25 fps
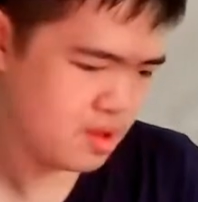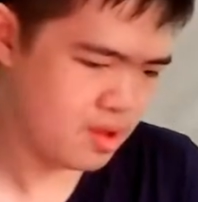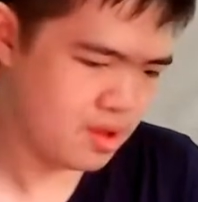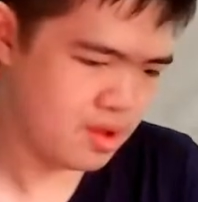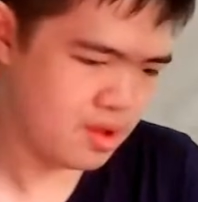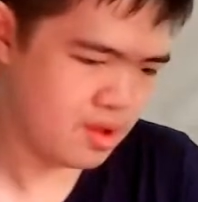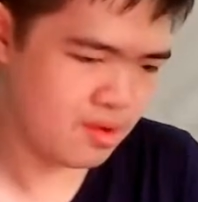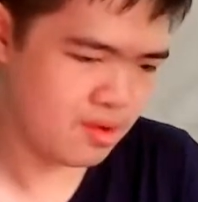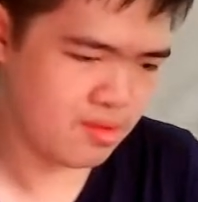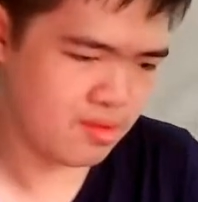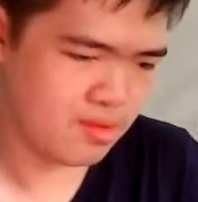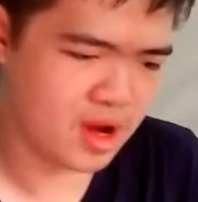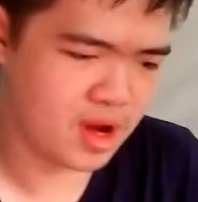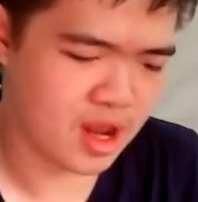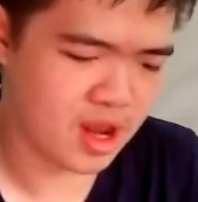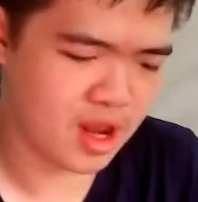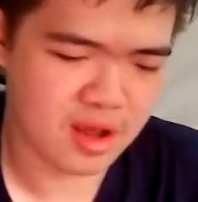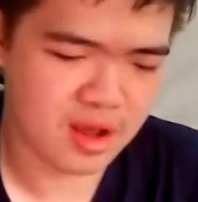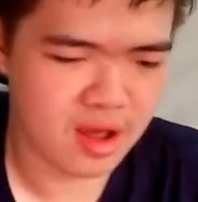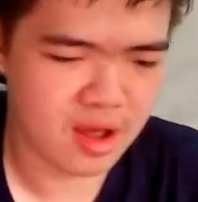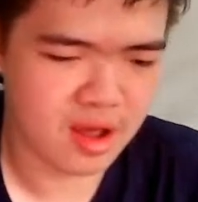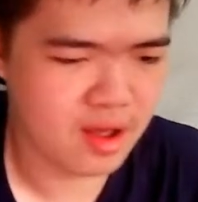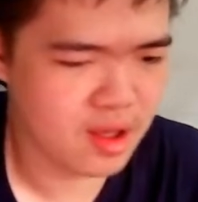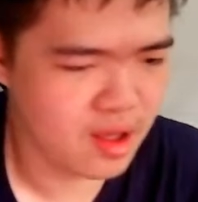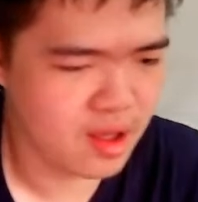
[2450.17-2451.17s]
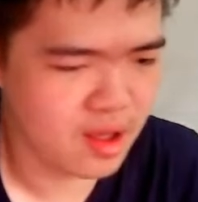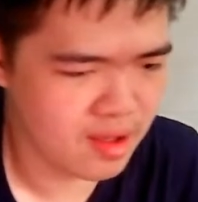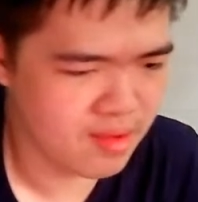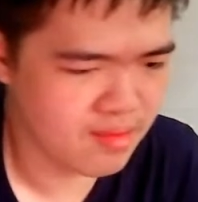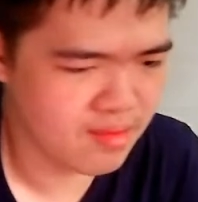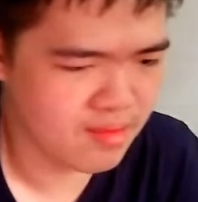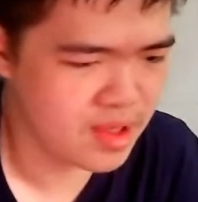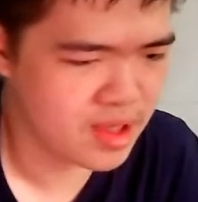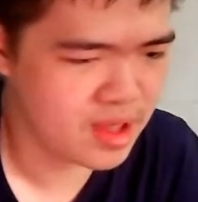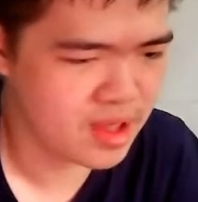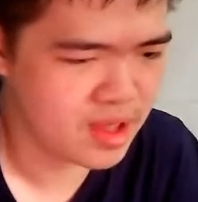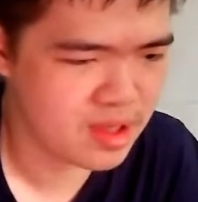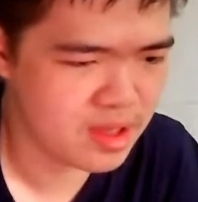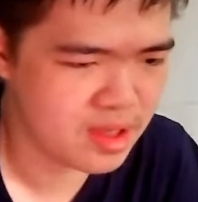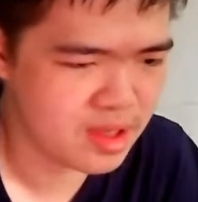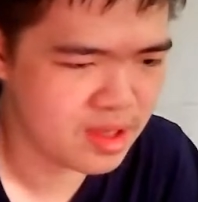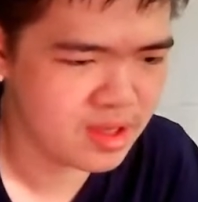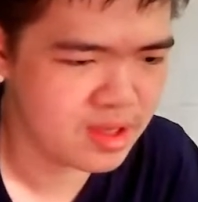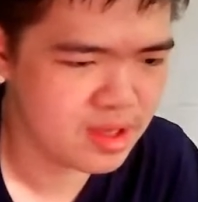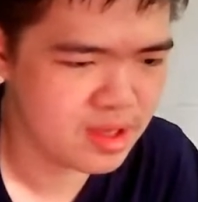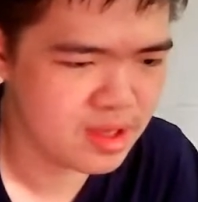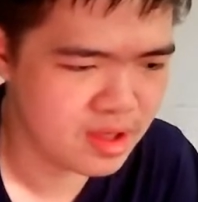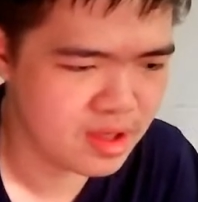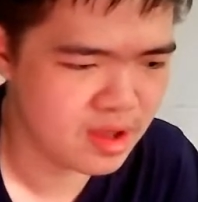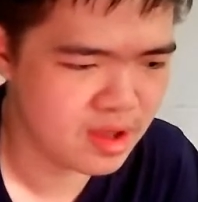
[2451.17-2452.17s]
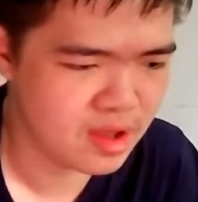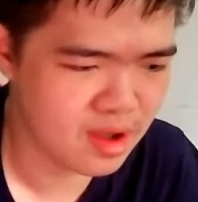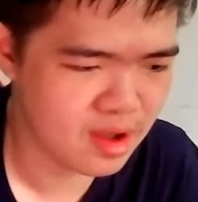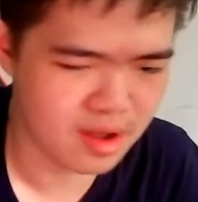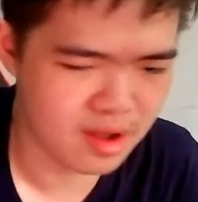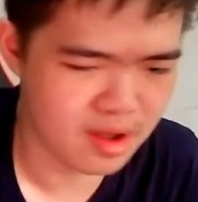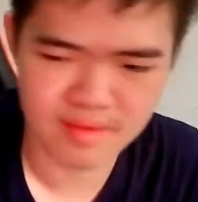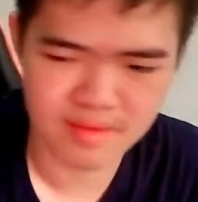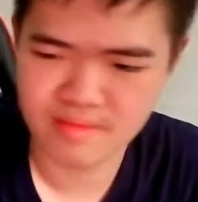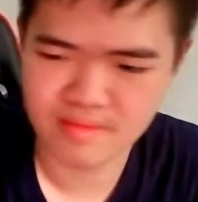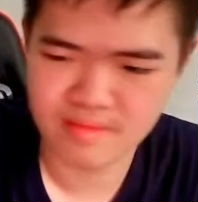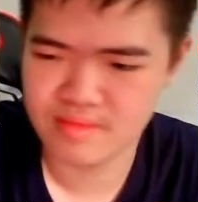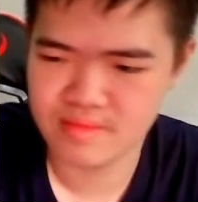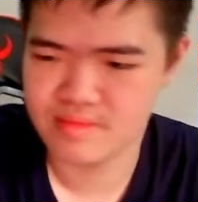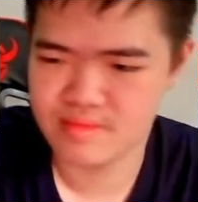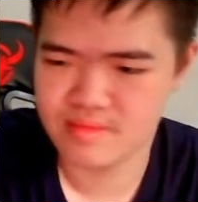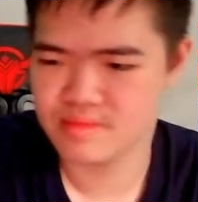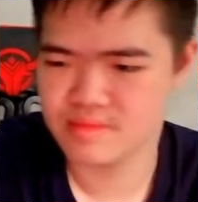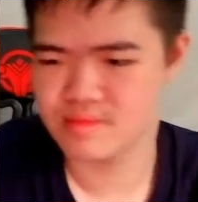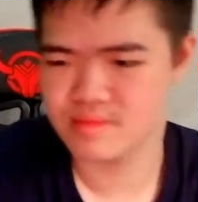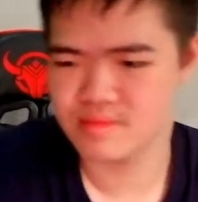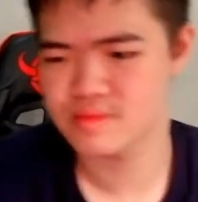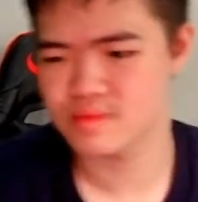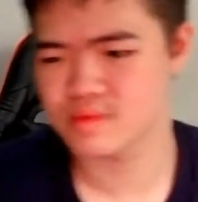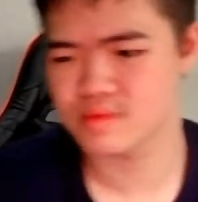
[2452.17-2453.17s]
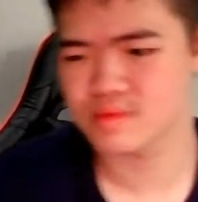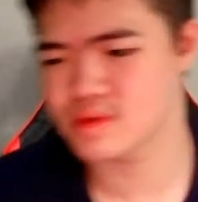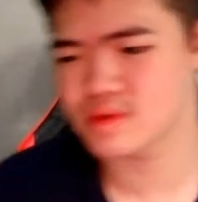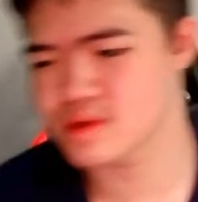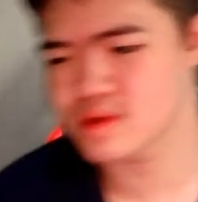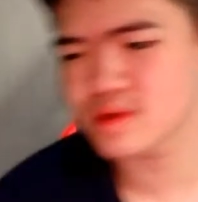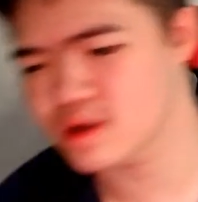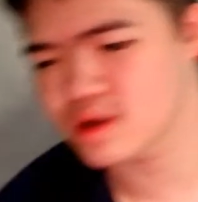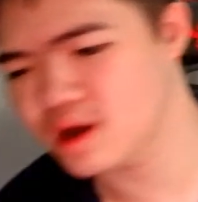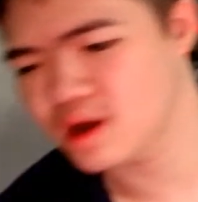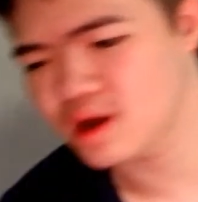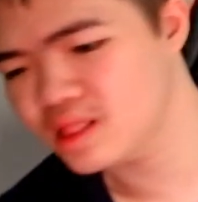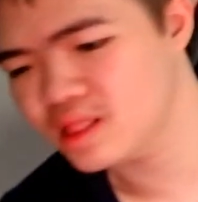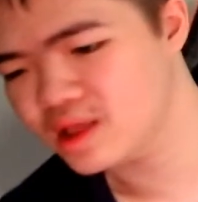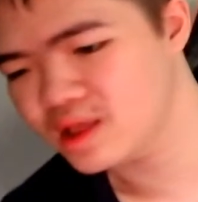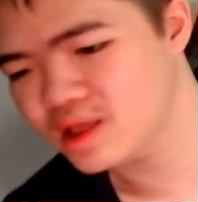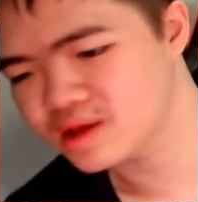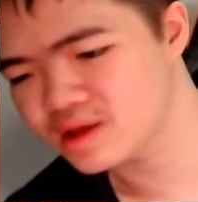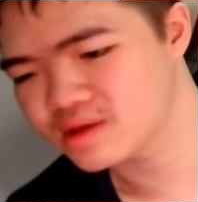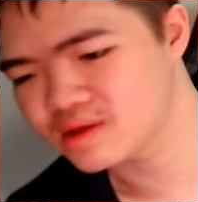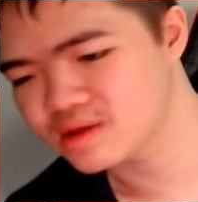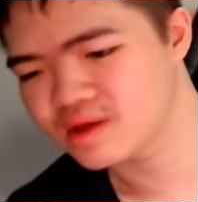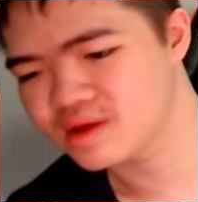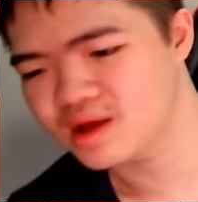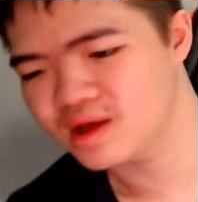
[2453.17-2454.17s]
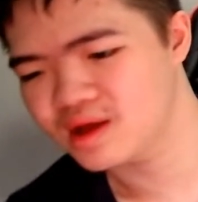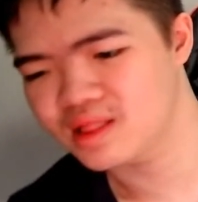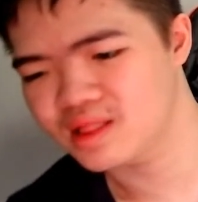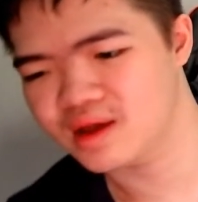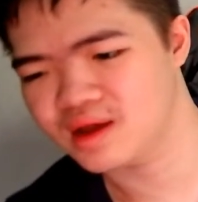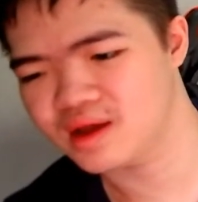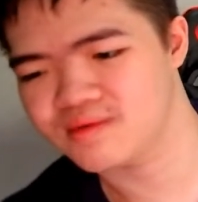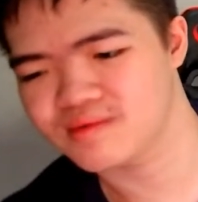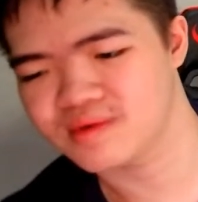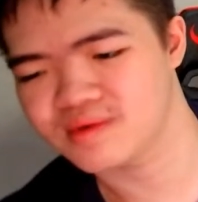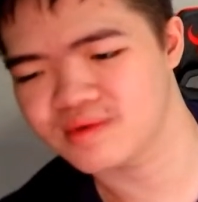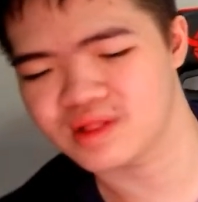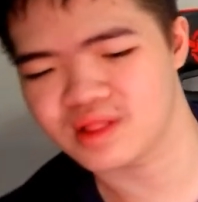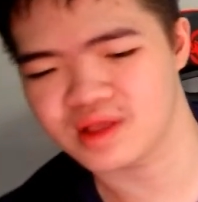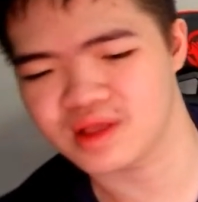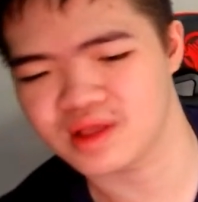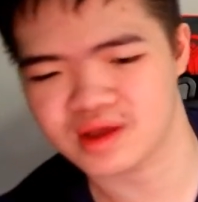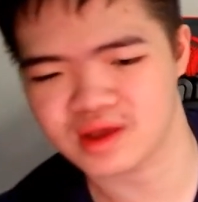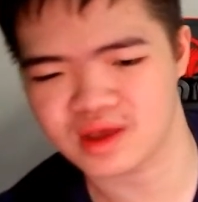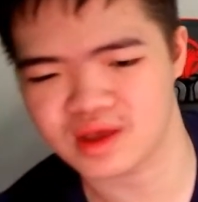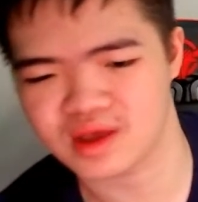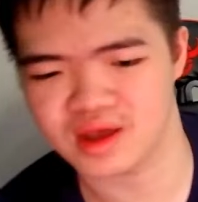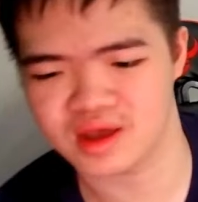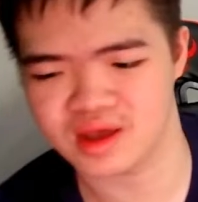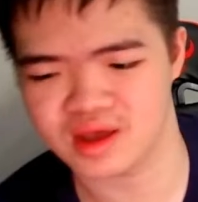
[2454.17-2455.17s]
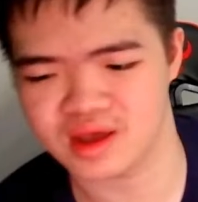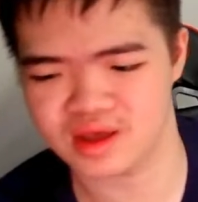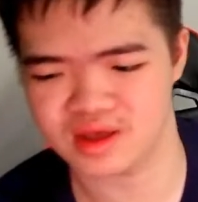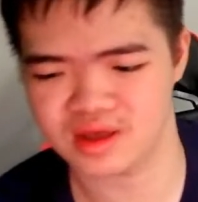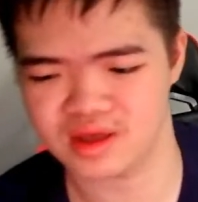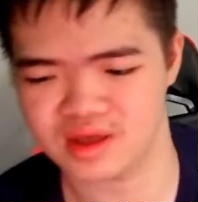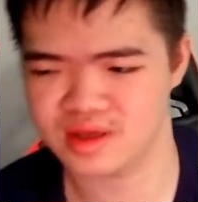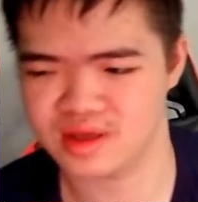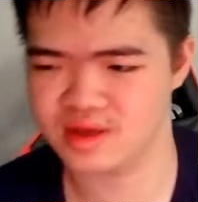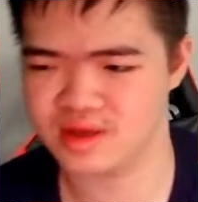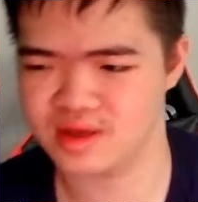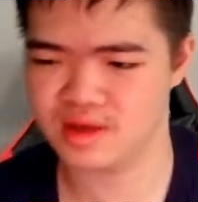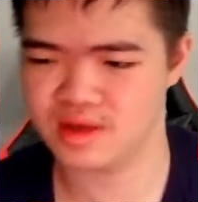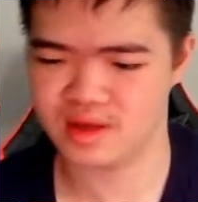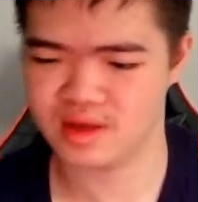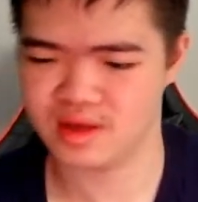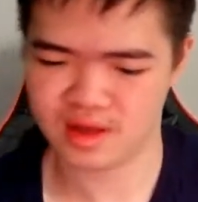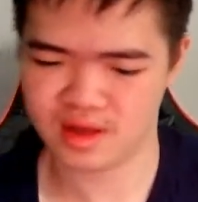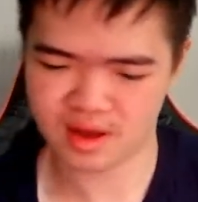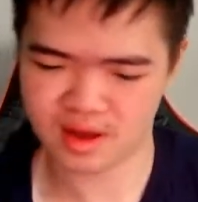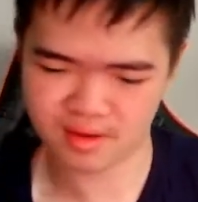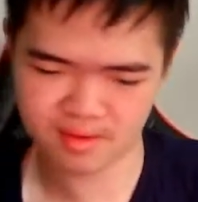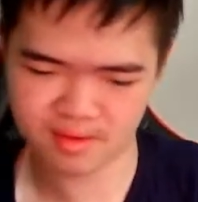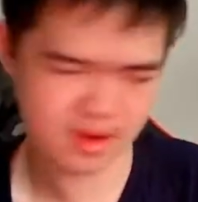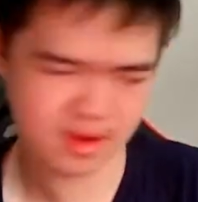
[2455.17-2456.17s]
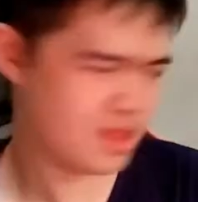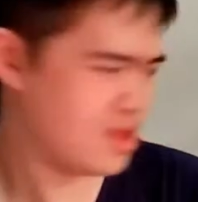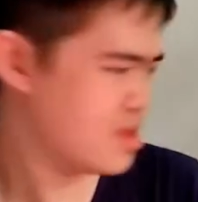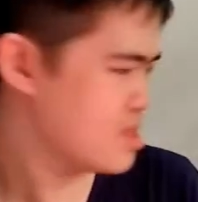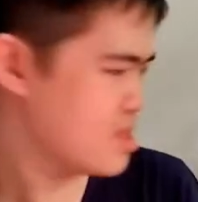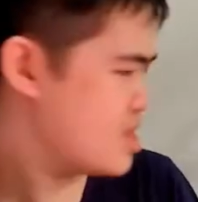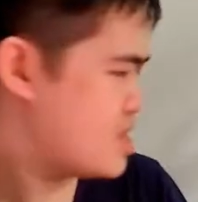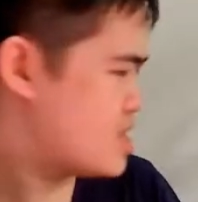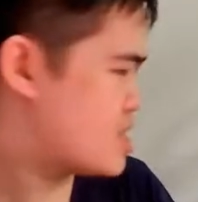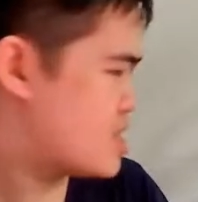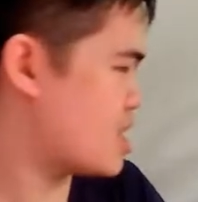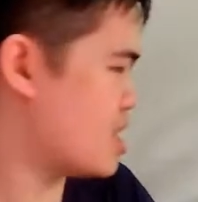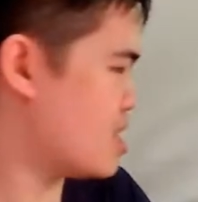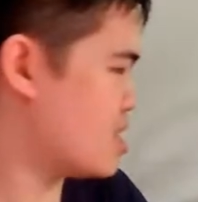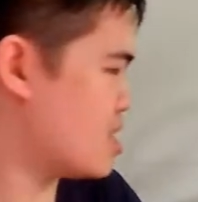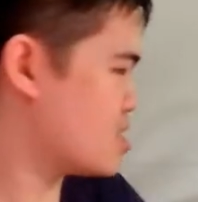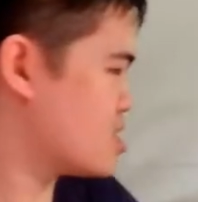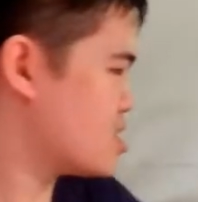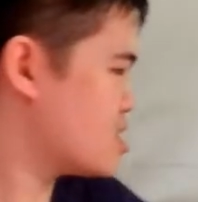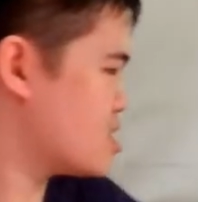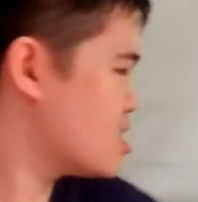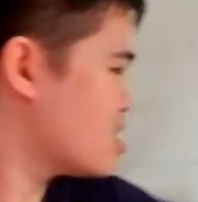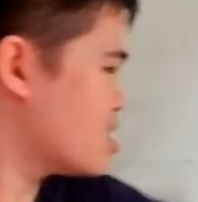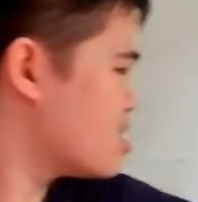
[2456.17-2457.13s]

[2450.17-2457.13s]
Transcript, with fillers: Alrighty. Um yeah. Yeah, I like I, I really like uh I really like these guys.